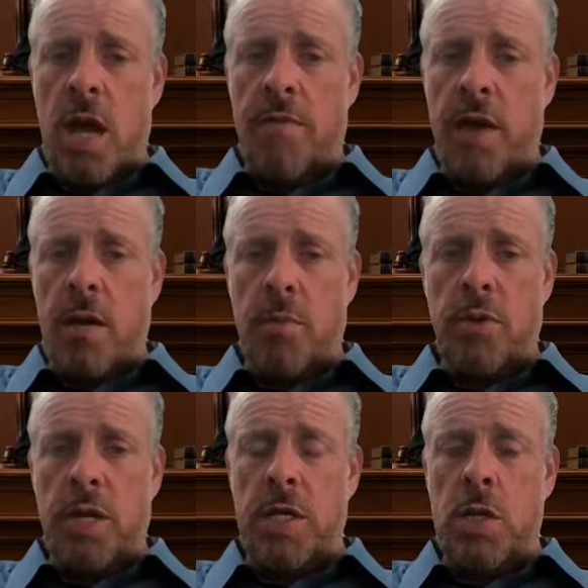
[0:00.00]
have that
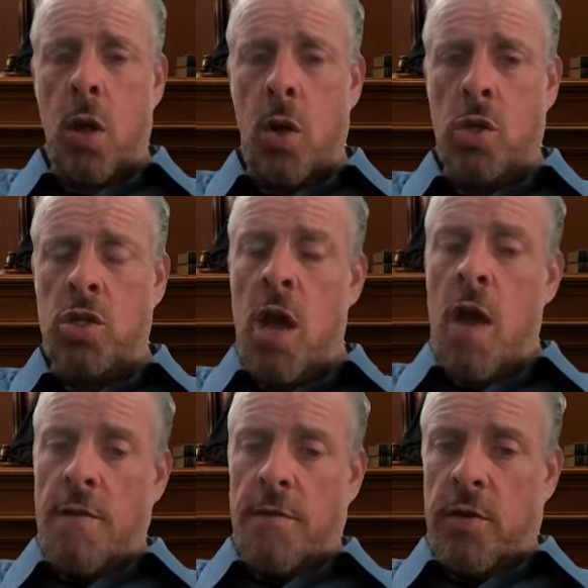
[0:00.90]
complete knowledge
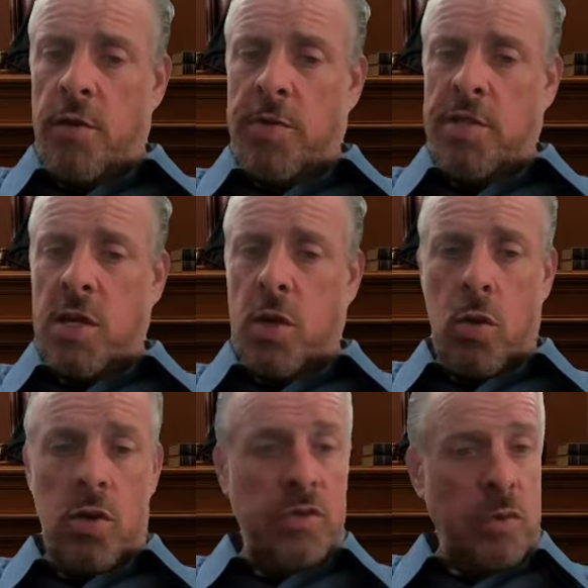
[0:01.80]
for this
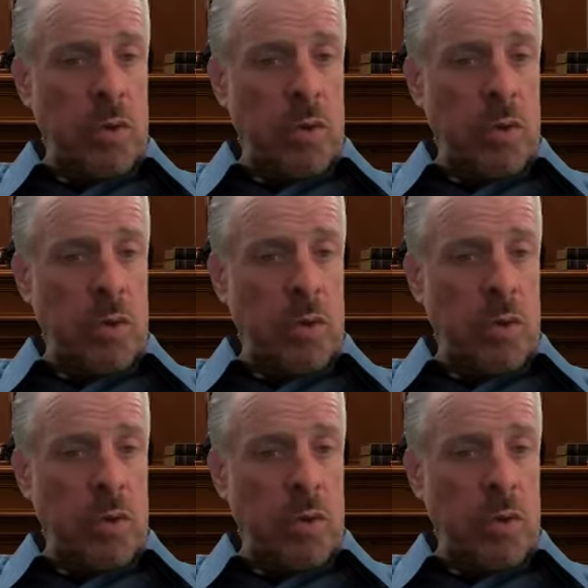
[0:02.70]
particular course.